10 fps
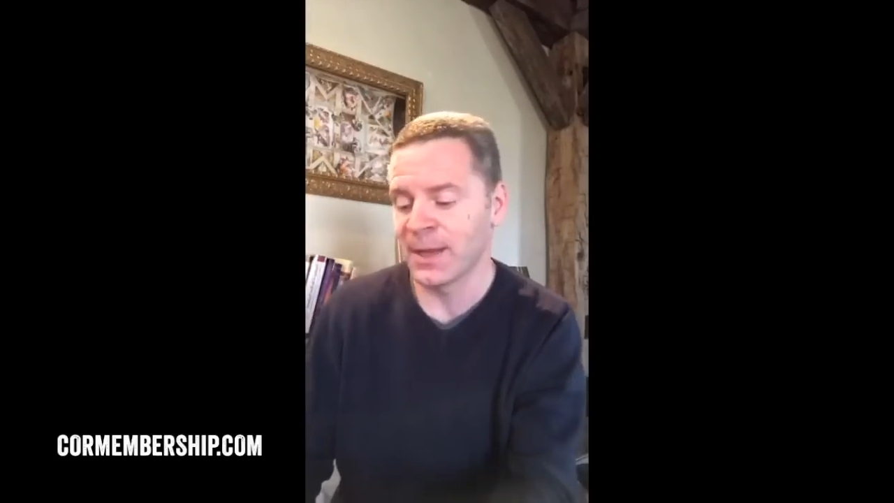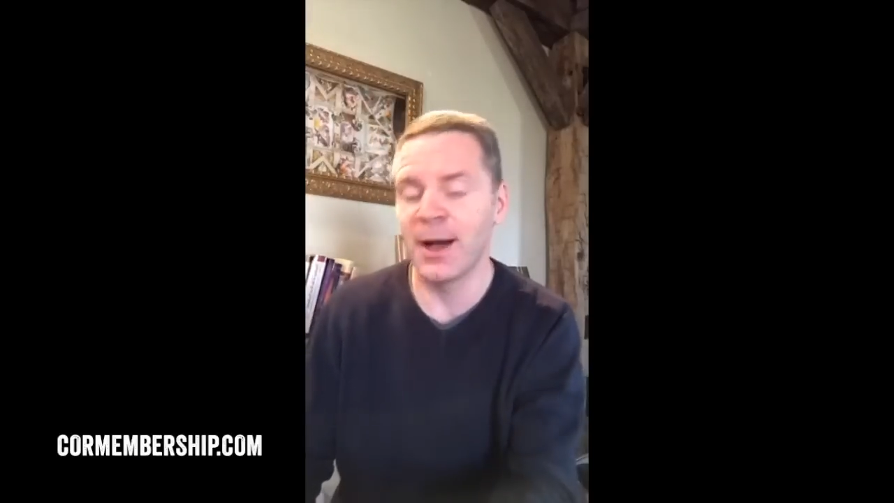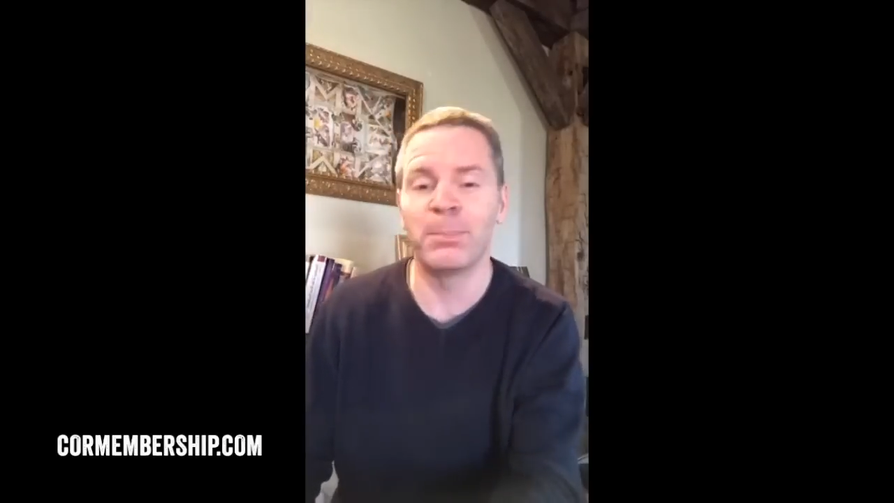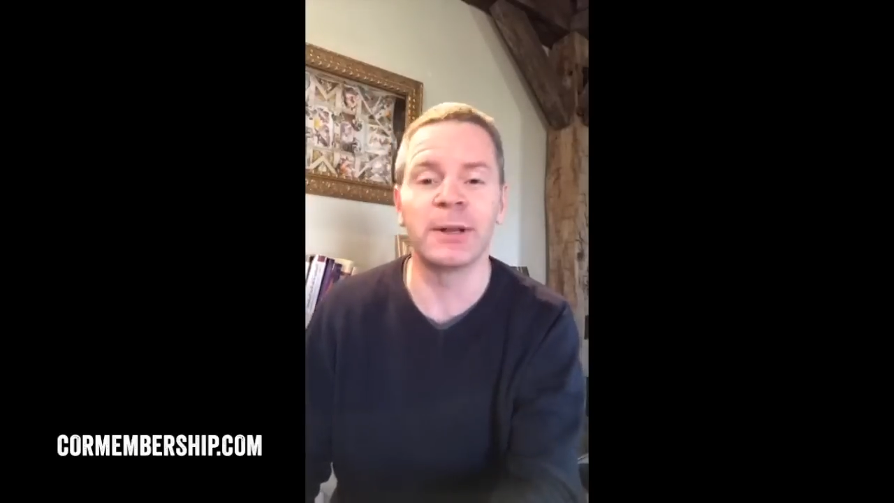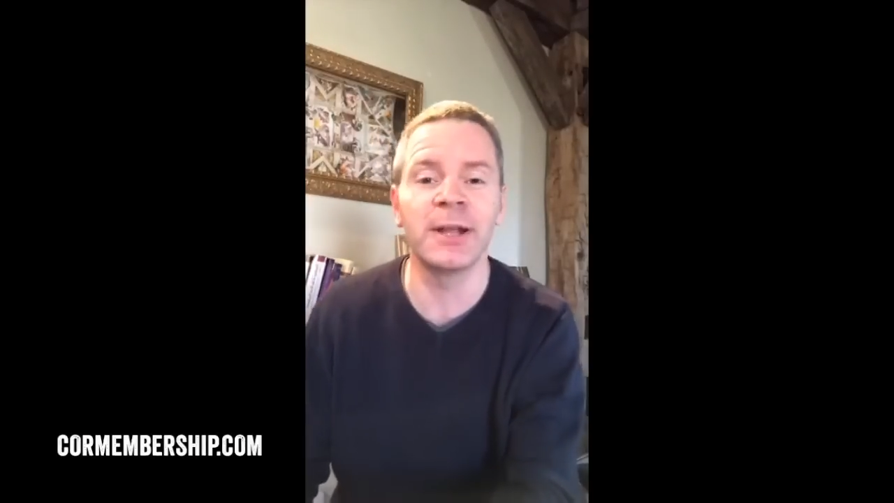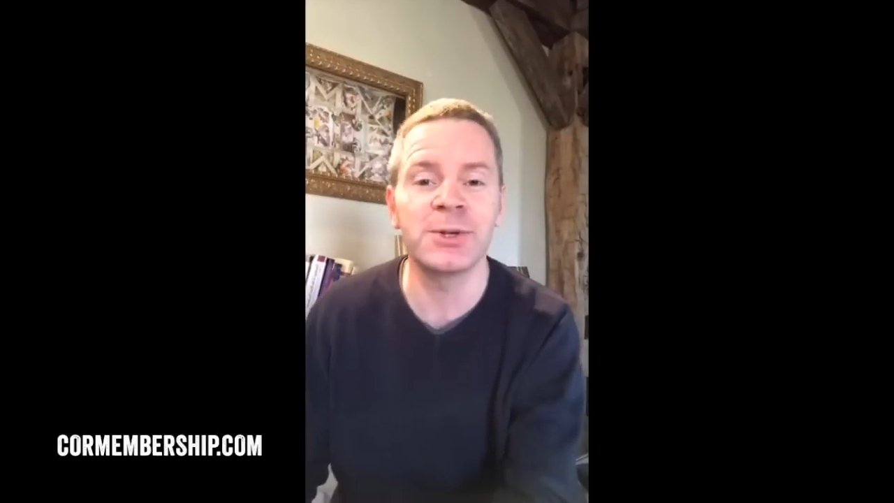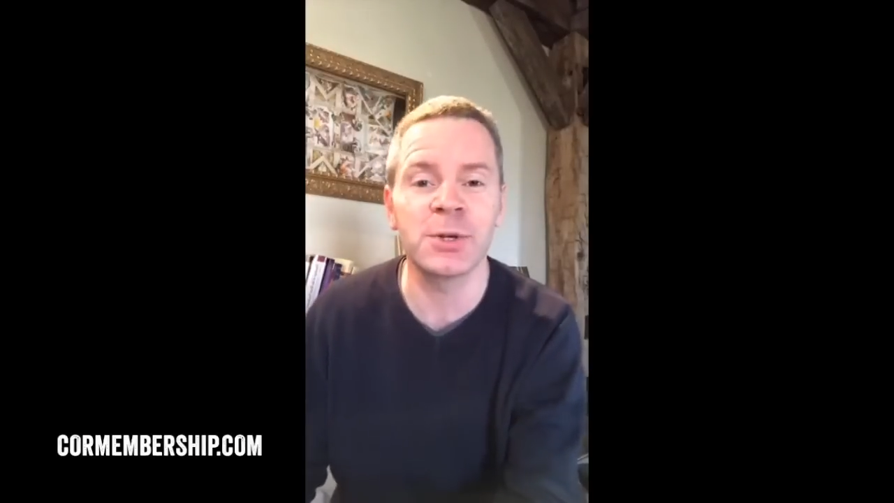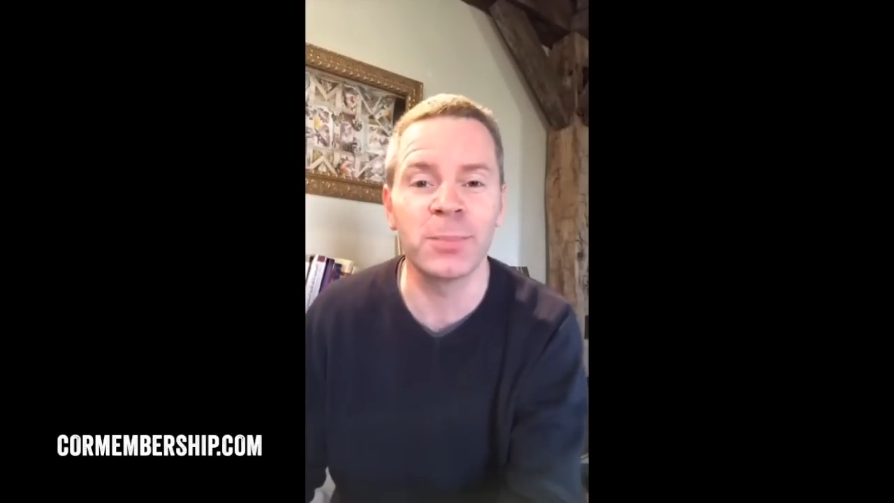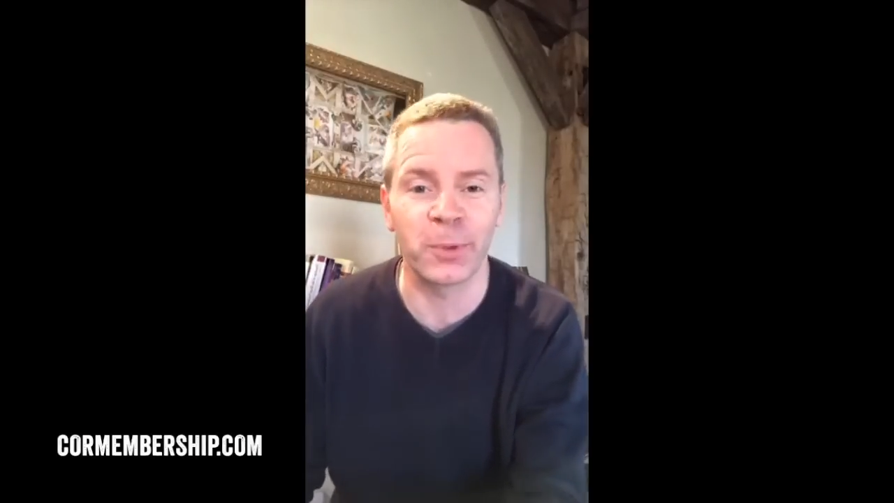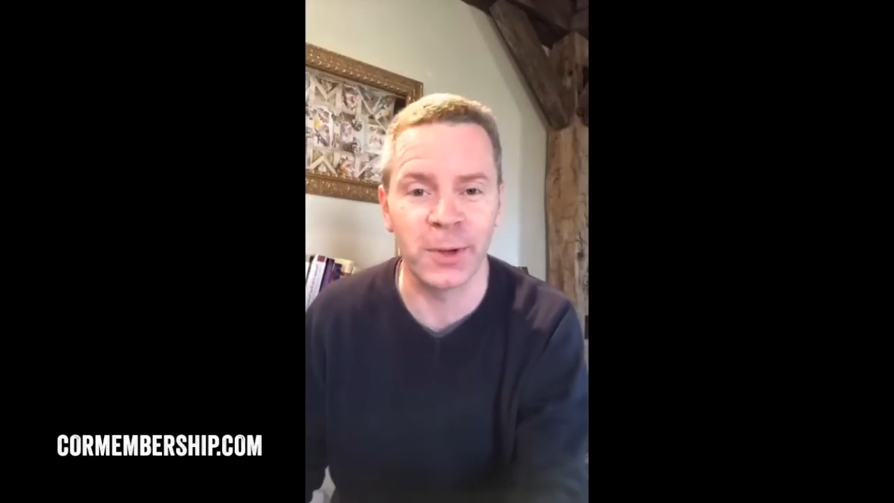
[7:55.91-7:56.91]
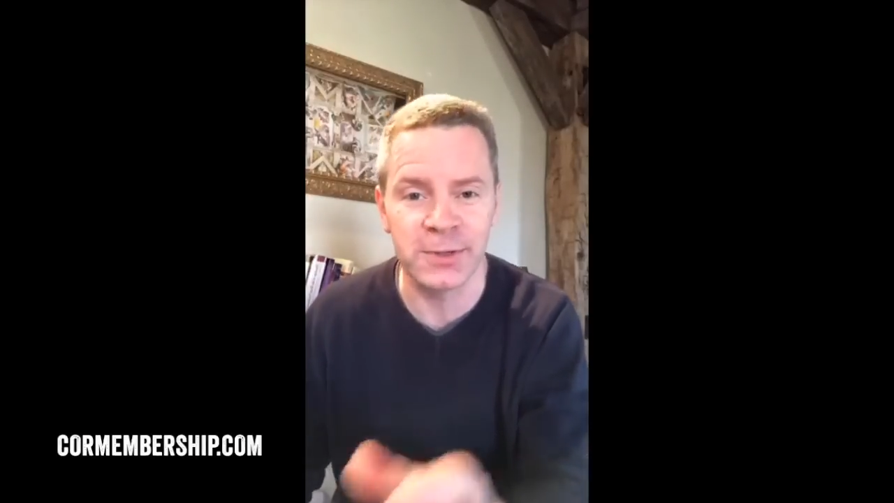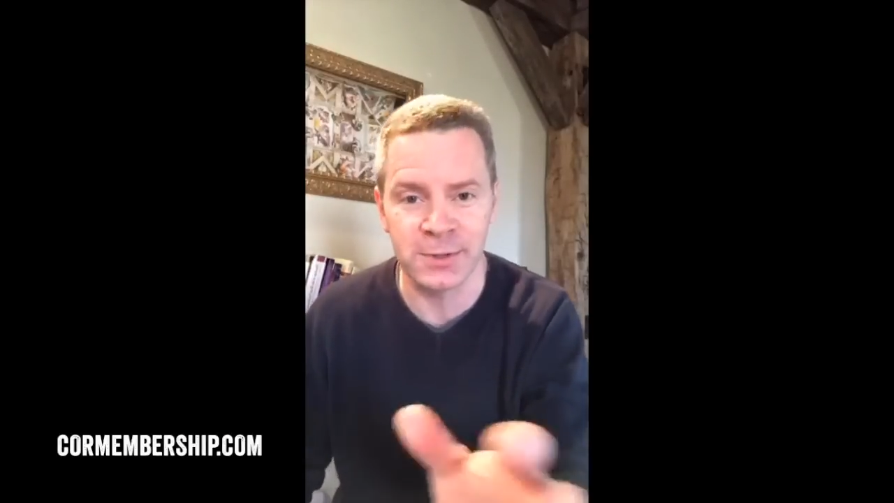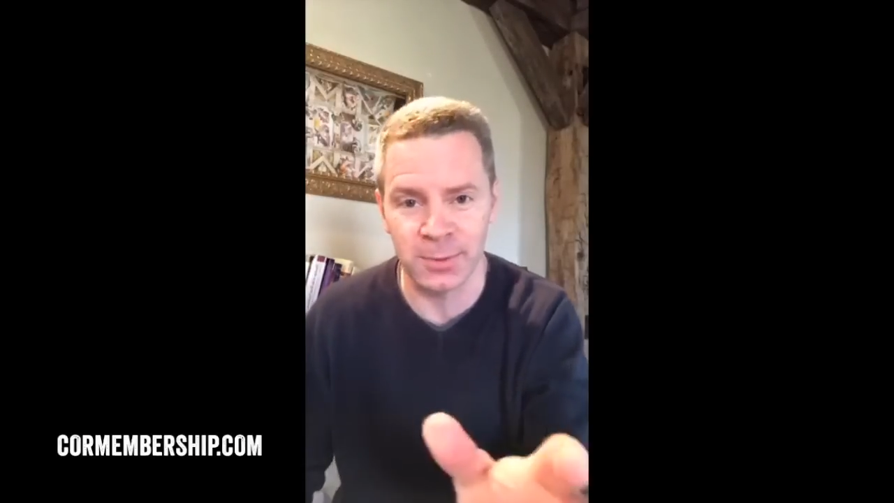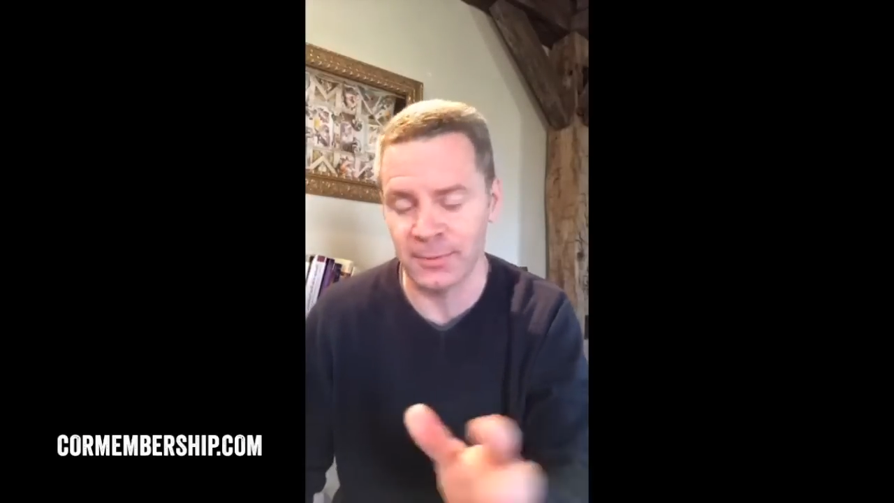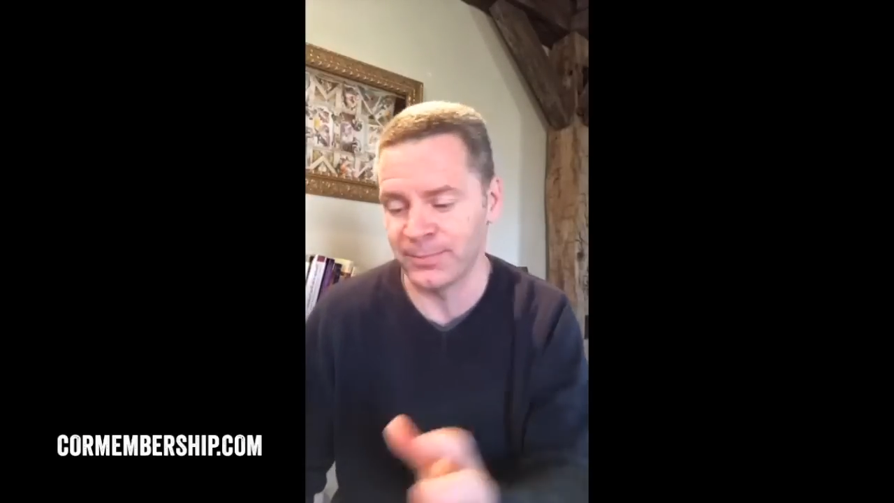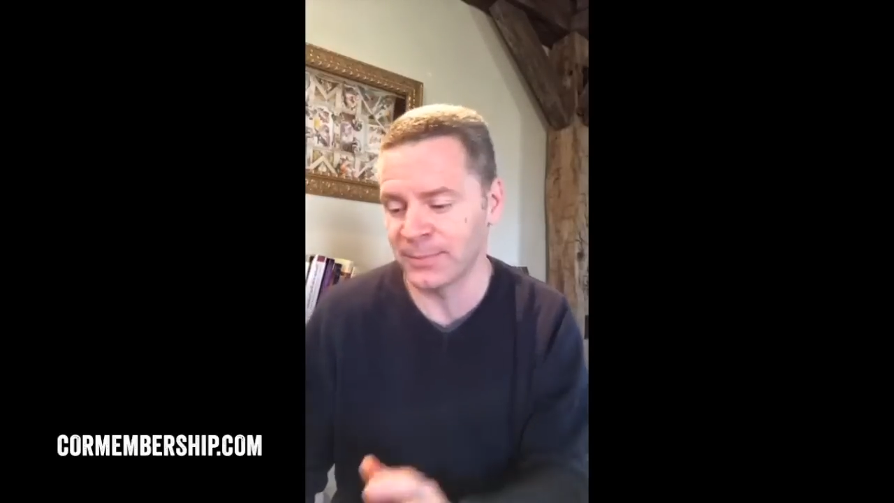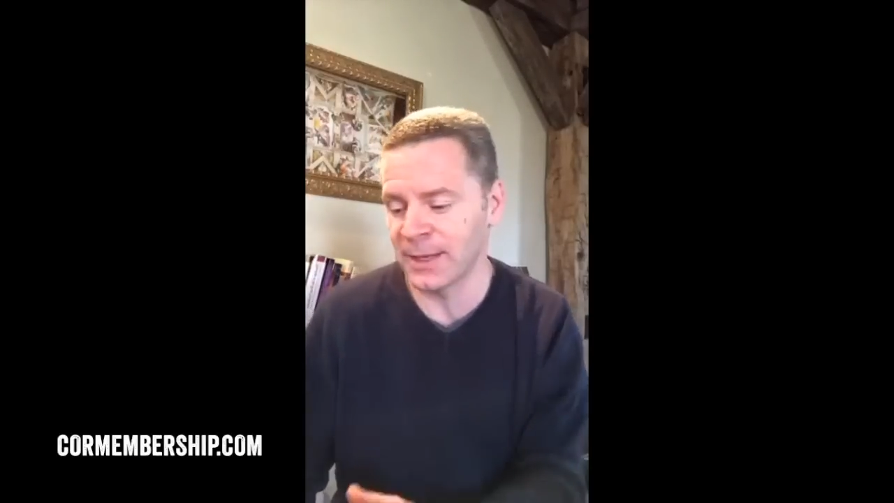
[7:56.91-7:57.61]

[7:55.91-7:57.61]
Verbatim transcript: a pleasure principle.